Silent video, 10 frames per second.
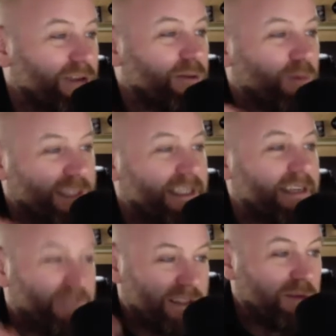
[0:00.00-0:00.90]
whiskey
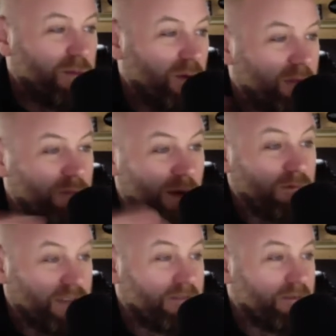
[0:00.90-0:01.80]
for someone, well,
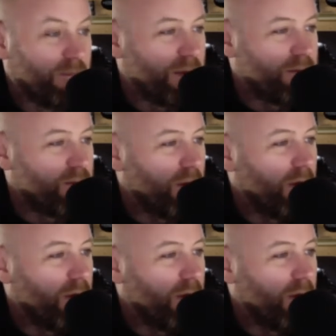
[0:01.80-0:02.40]
for different people.